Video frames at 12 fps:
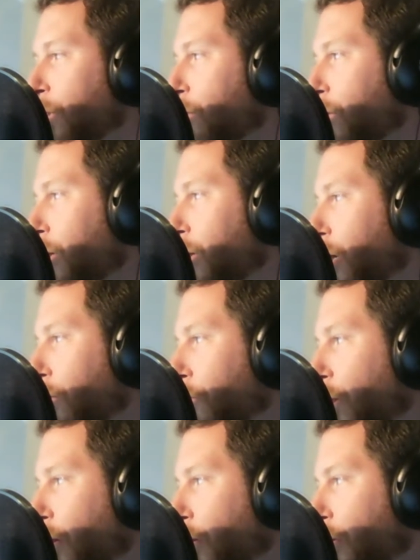But I
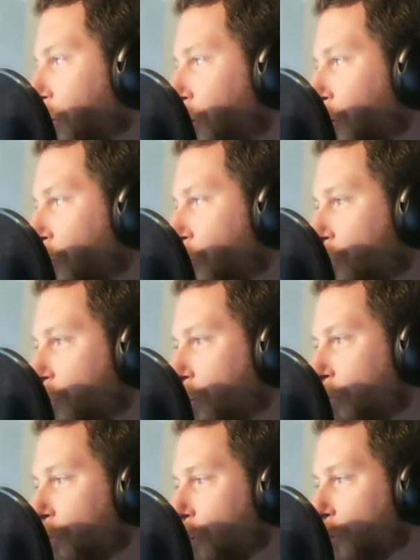found, there's
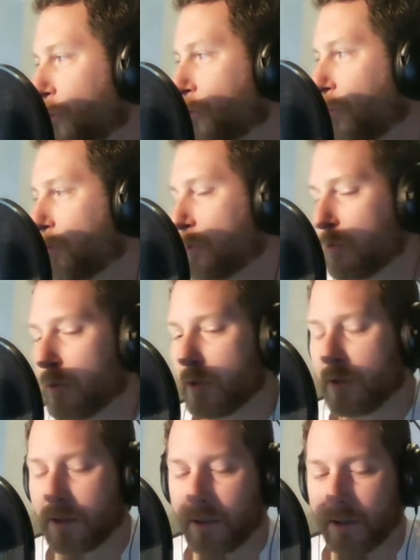the most famous
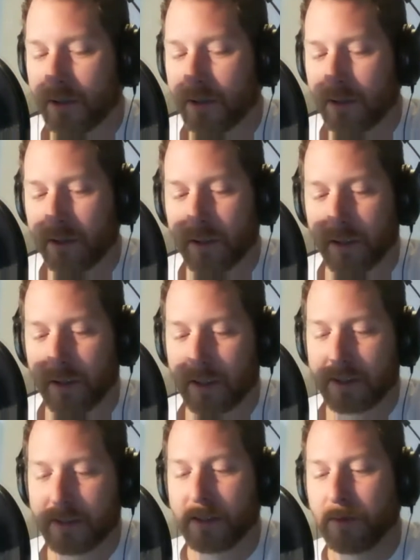one, at
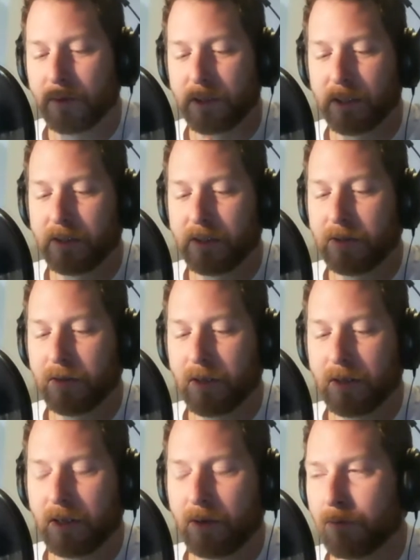least that was just,
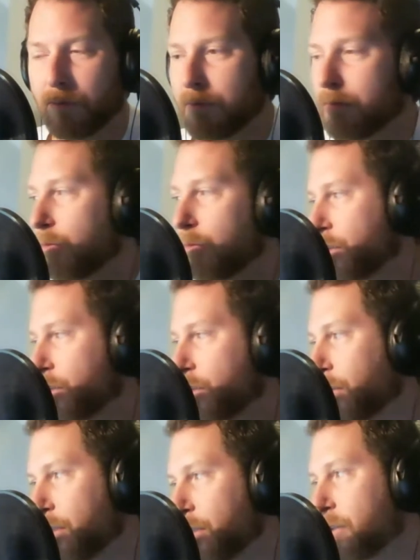I think,
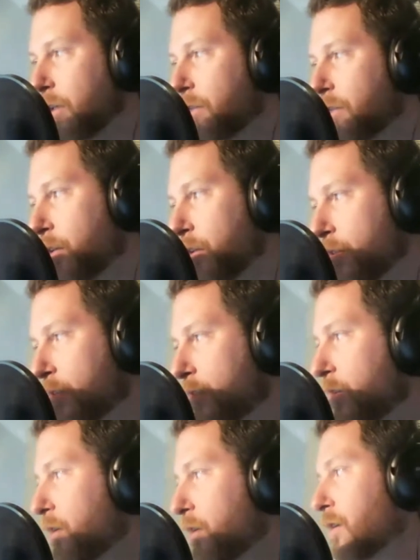recently discovered as
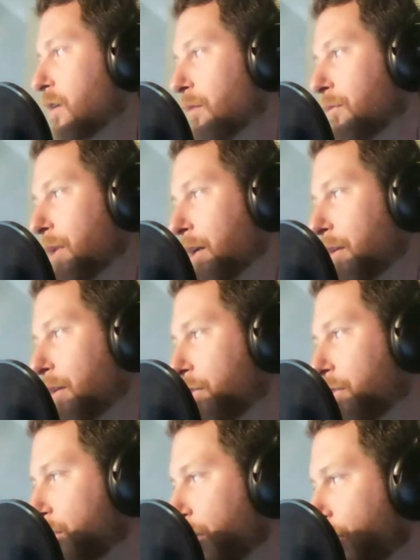a
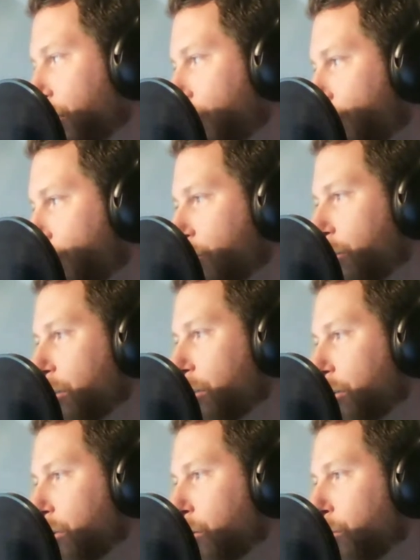megalithic site, is
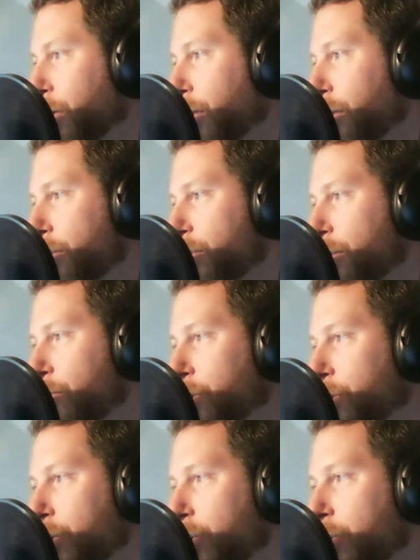Göbekli Tepe.